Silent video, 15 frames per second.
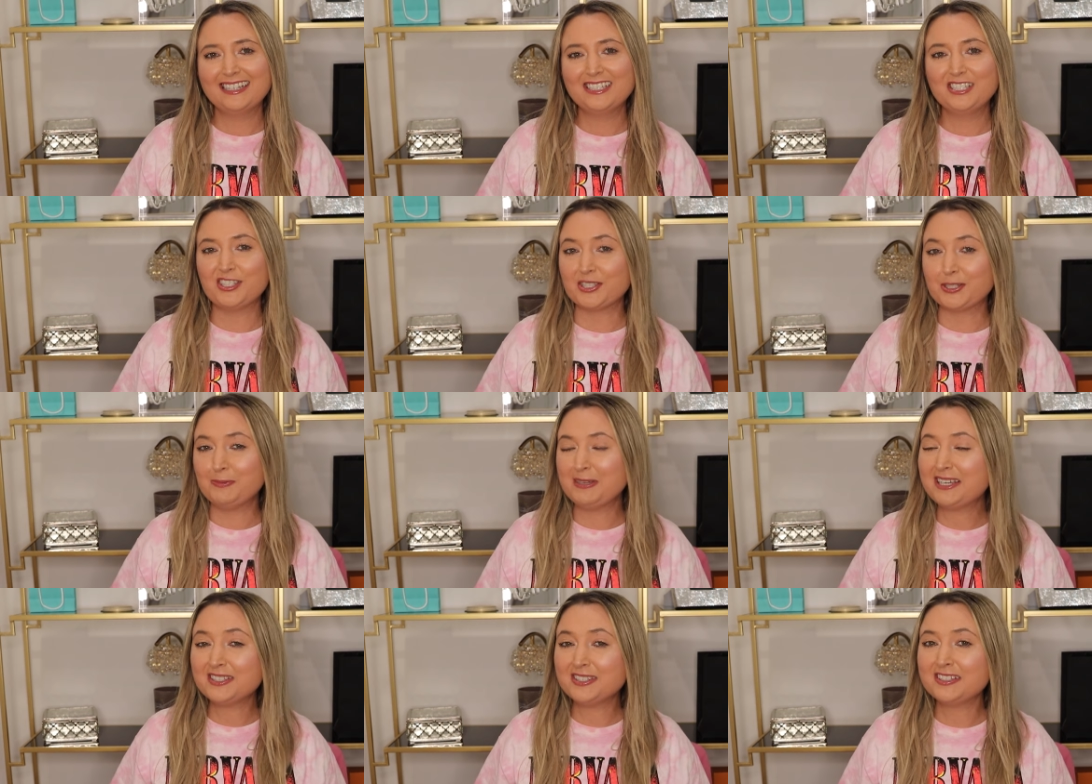Just
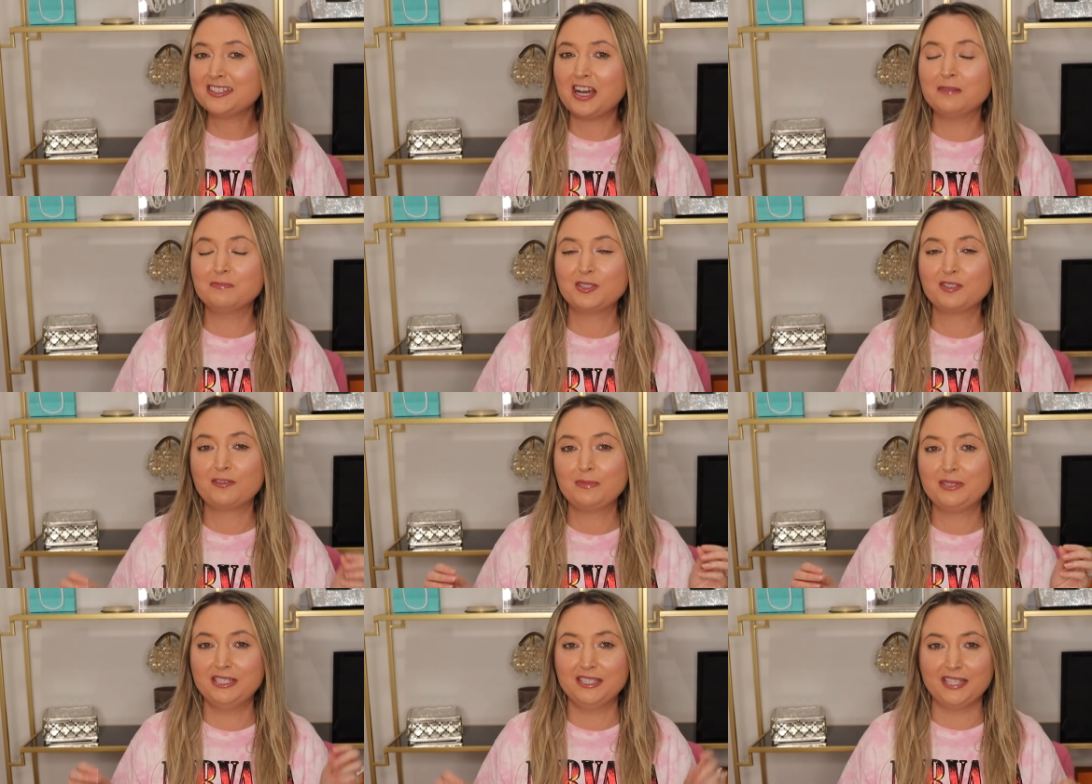because it comes
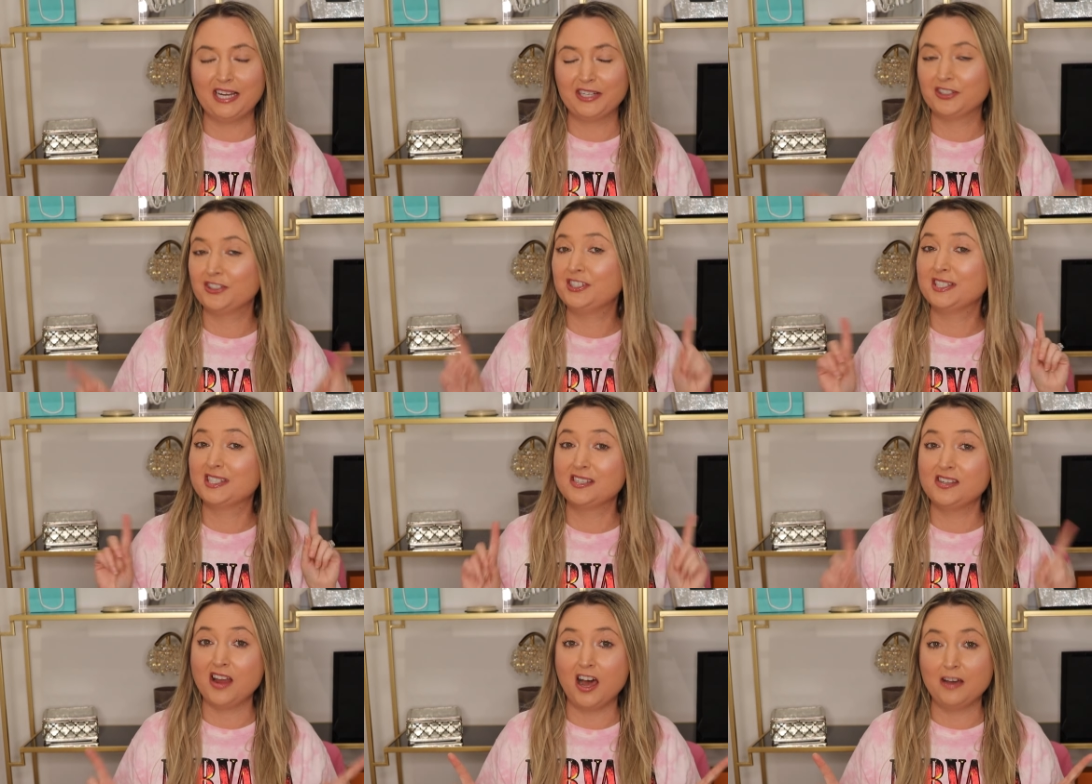from a designer does
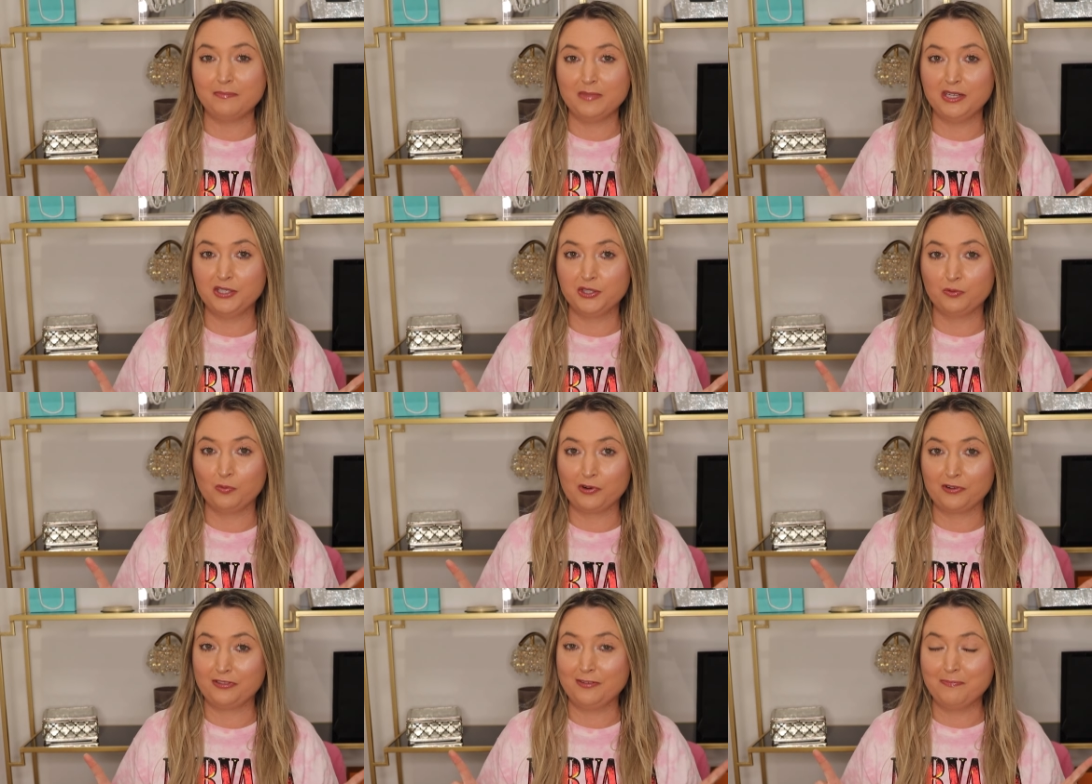not mean it's
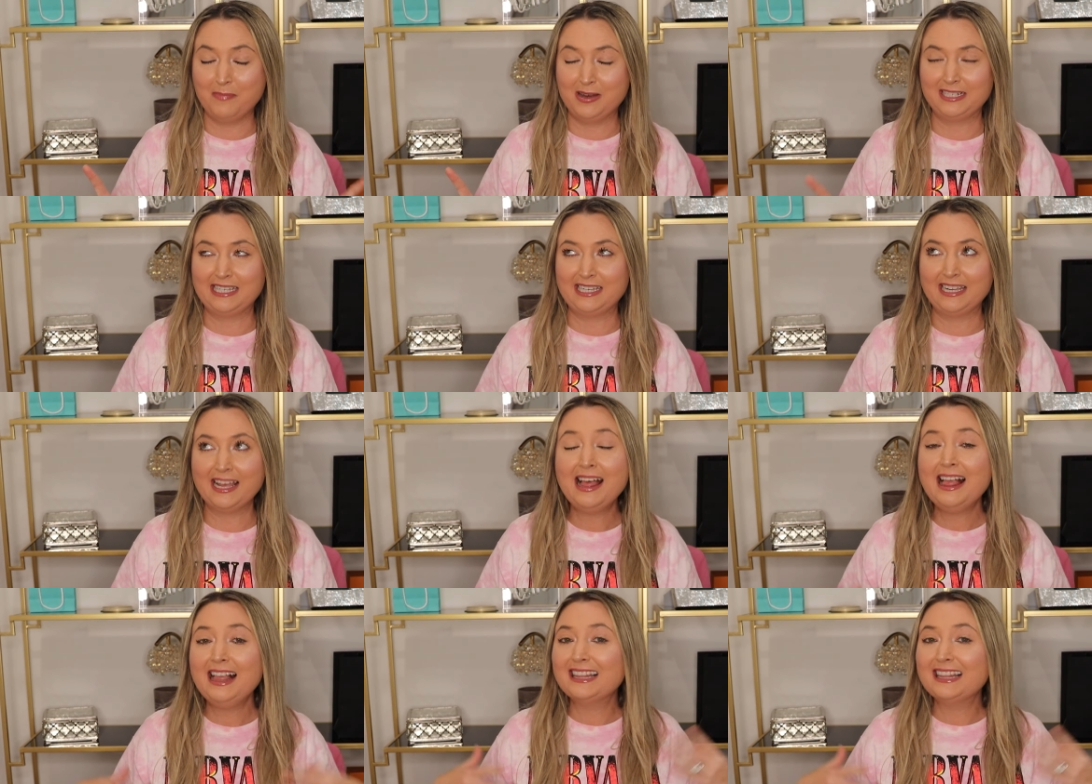worth the money.